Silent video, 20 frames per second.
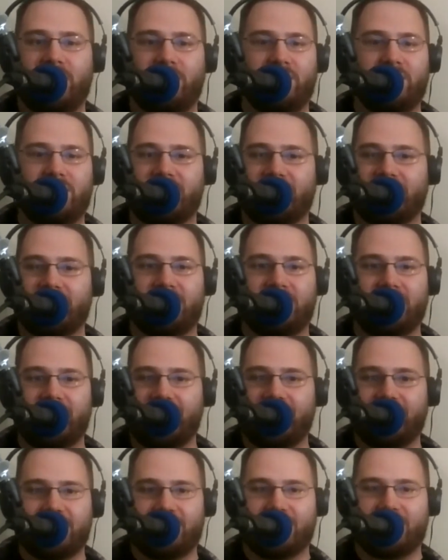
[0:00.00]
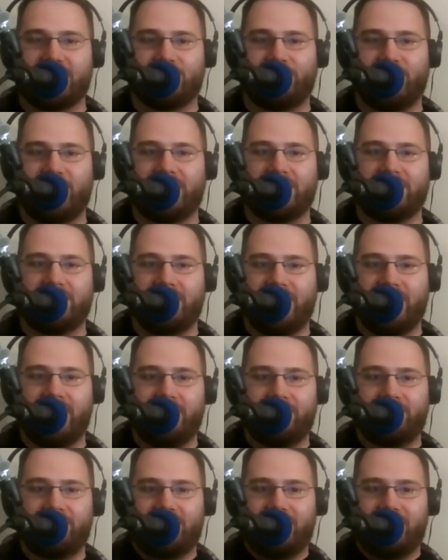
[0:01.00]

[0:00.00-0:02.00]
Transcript: and then just fucking left.